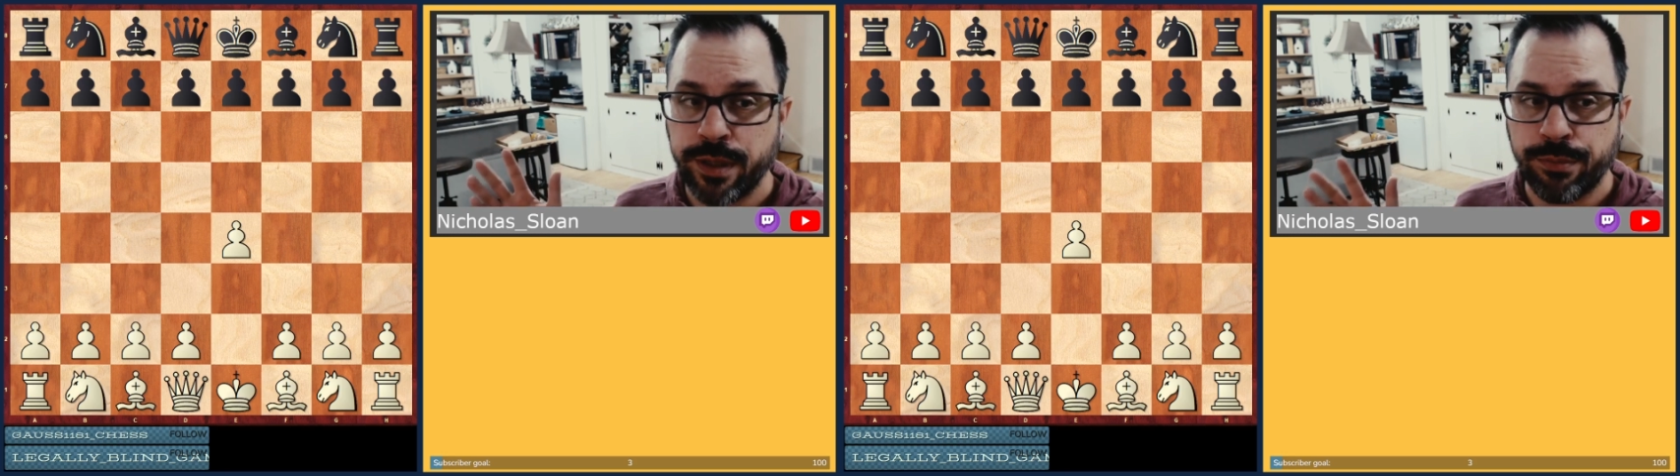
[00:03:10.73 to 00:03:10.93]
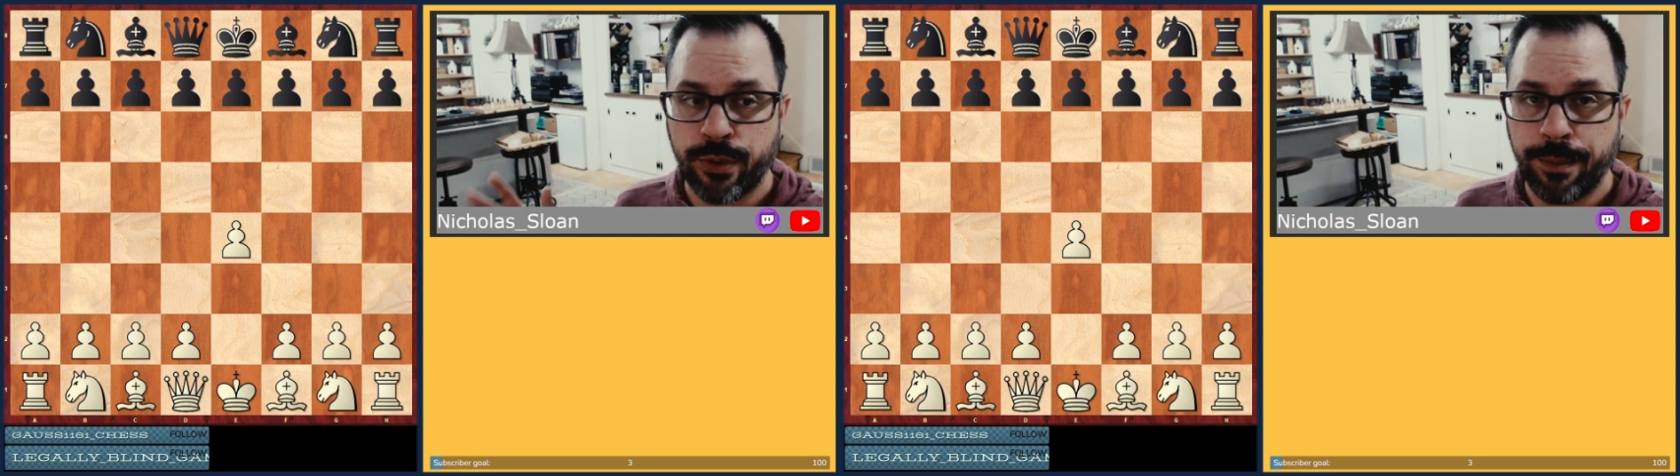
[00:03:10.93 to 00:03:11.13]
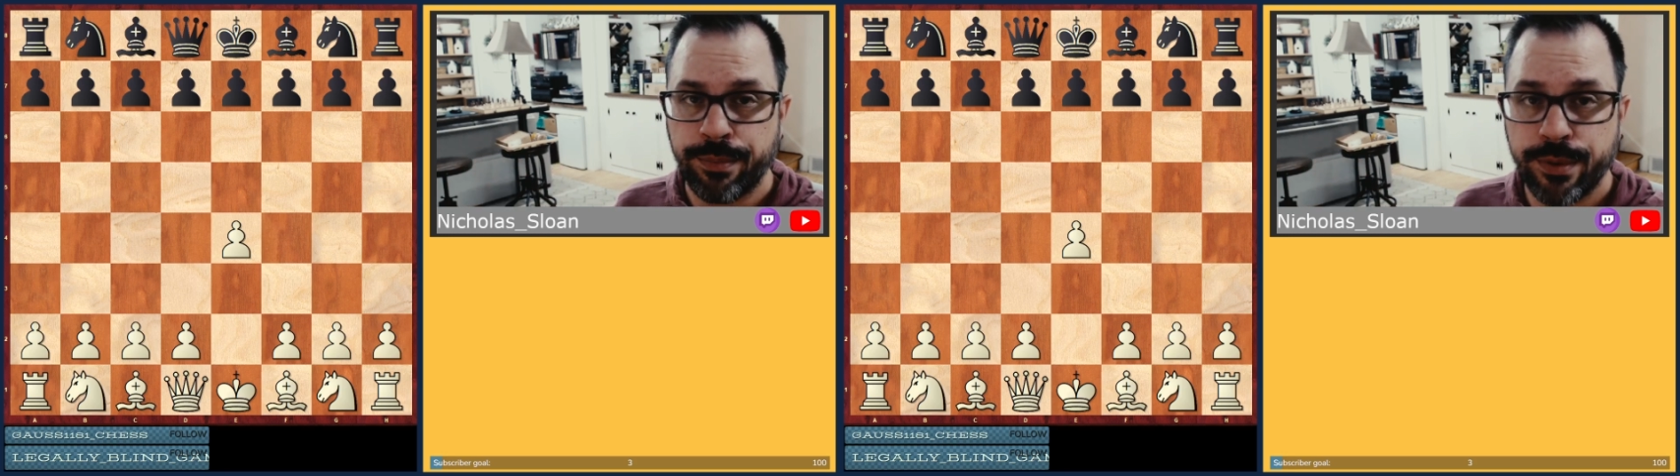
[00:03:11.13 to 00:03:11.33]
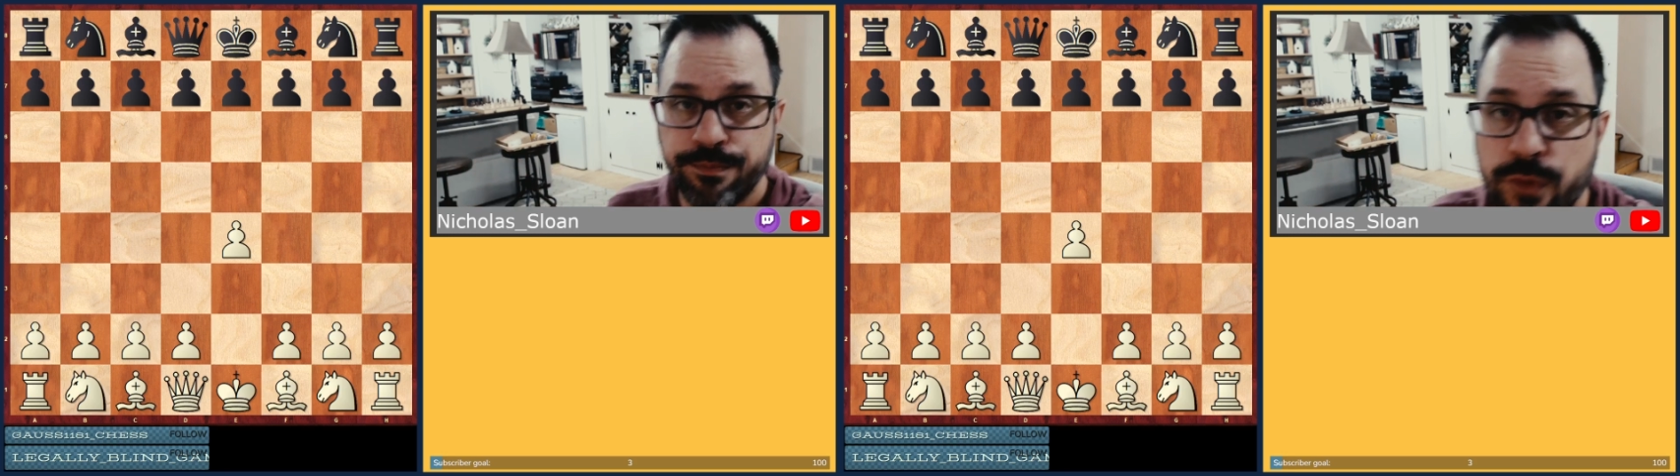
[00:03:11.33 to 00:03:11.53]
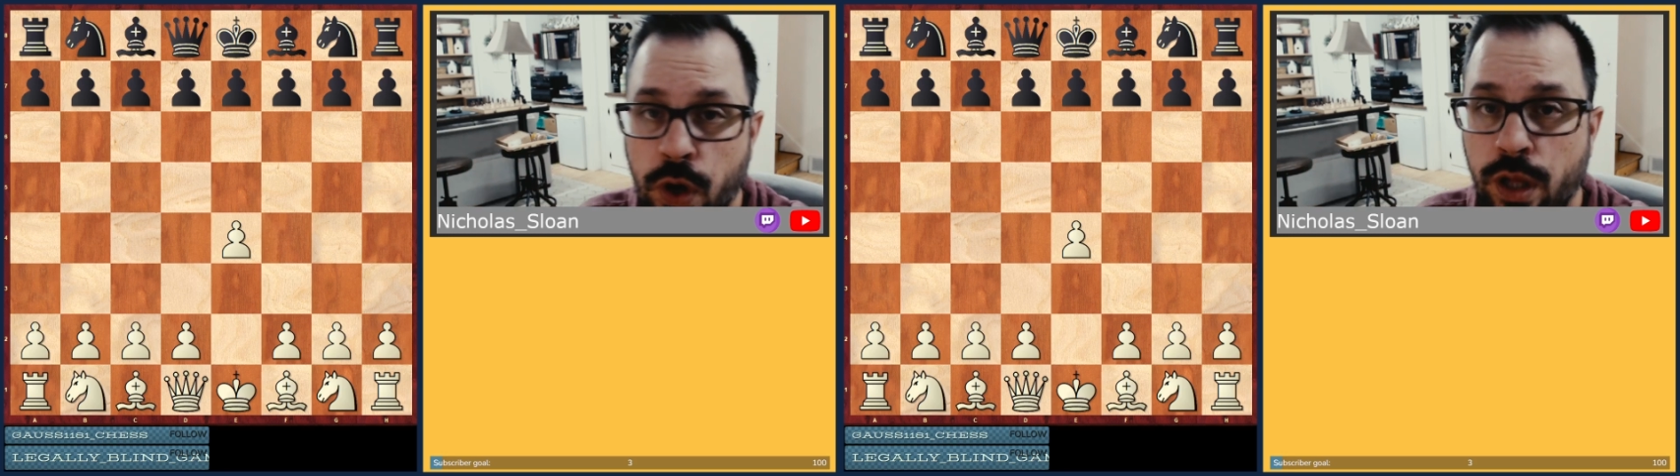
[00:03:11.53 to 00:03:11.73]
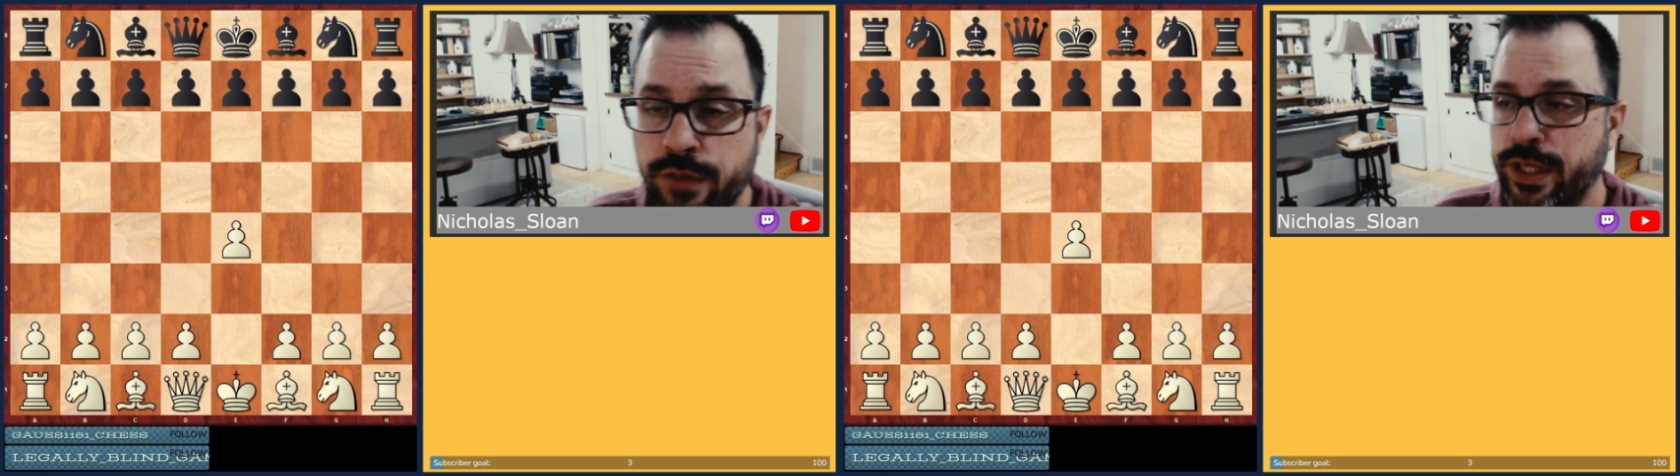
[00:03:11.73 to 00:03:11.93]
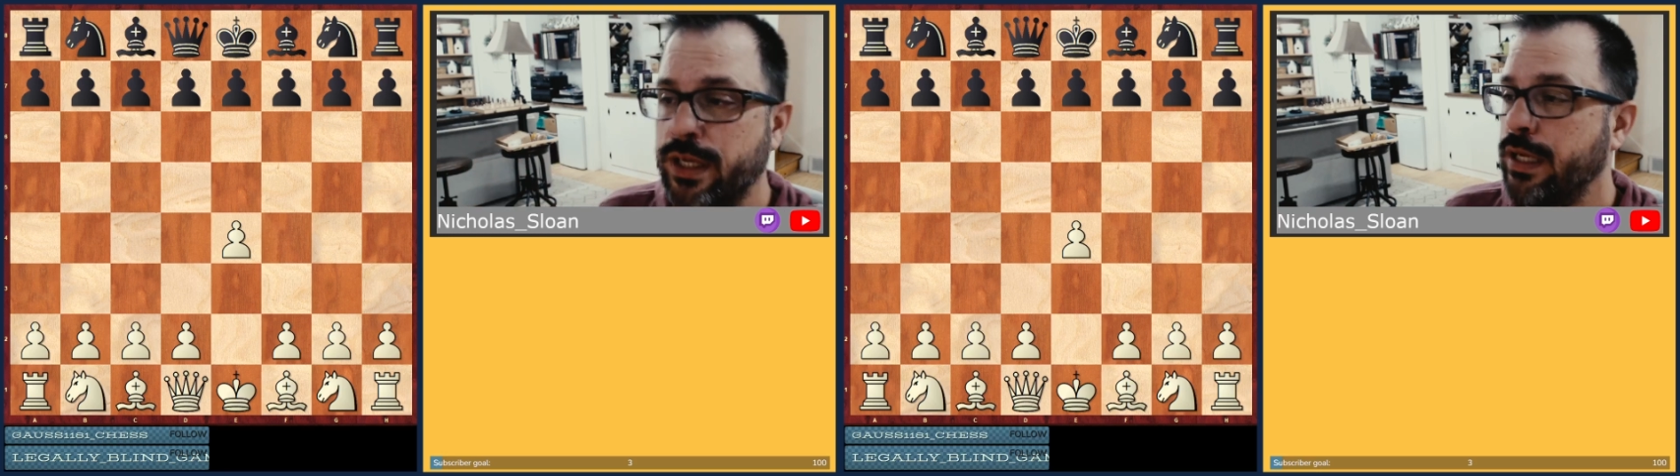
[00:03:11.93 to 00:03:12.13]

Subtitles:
prep, all of it.